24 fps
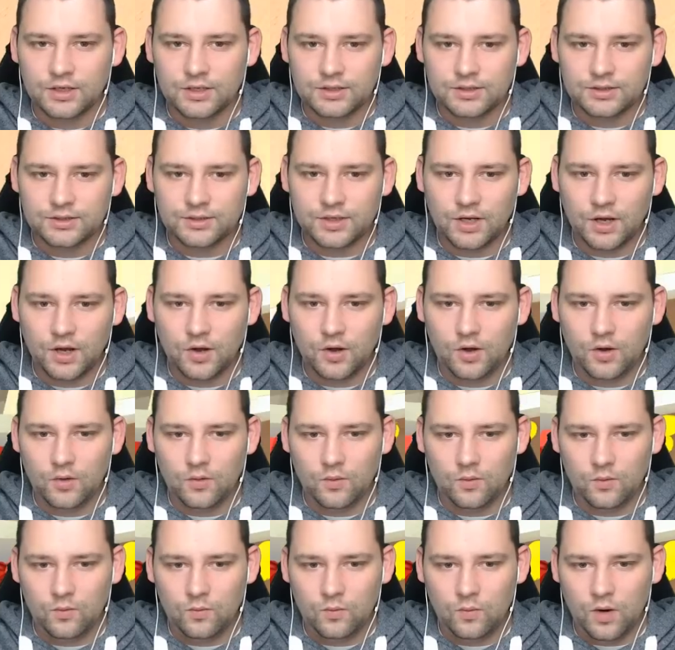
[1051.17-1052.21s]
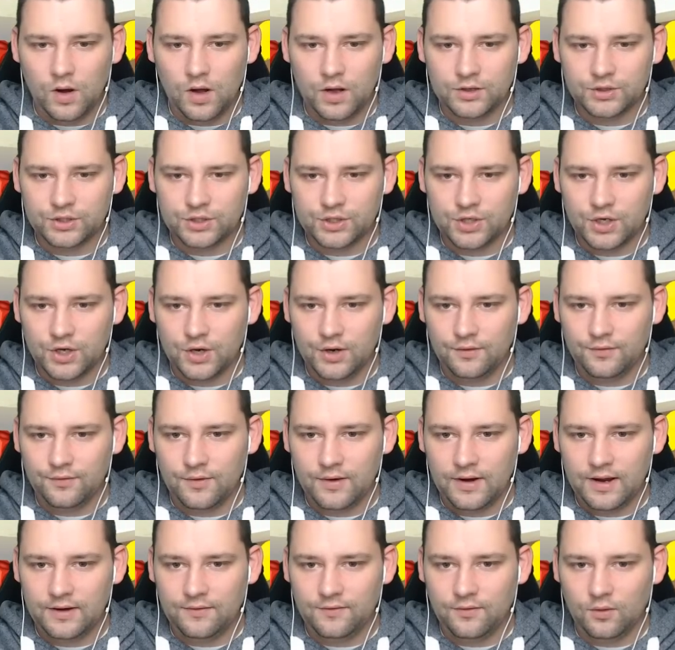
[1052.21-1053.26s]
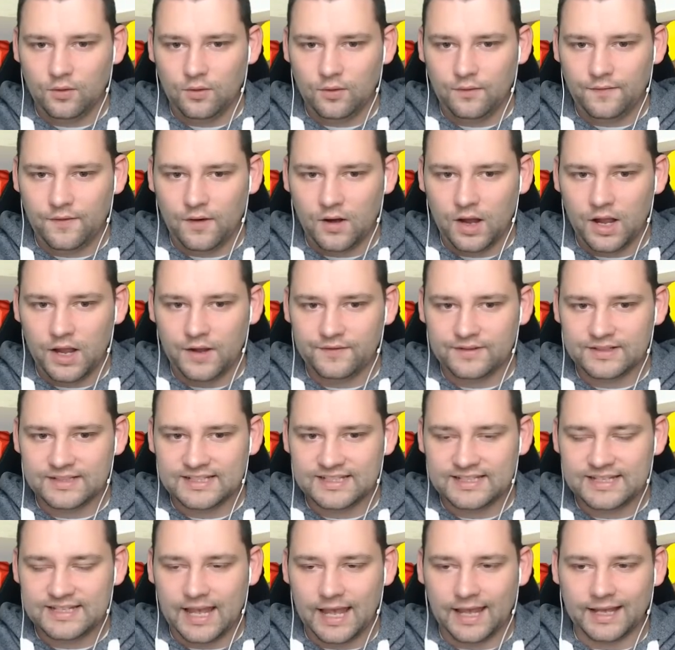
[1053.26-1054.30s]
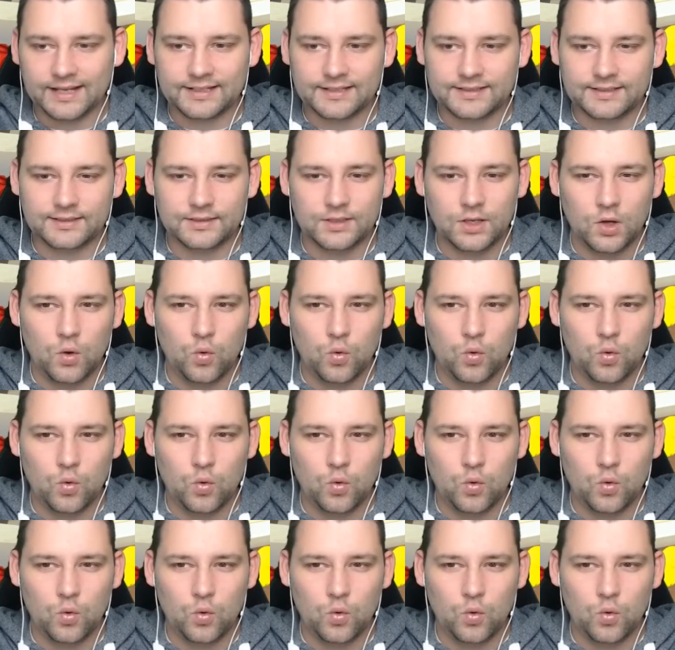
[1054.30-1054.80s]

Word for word: So, one, two, three, four, five, six.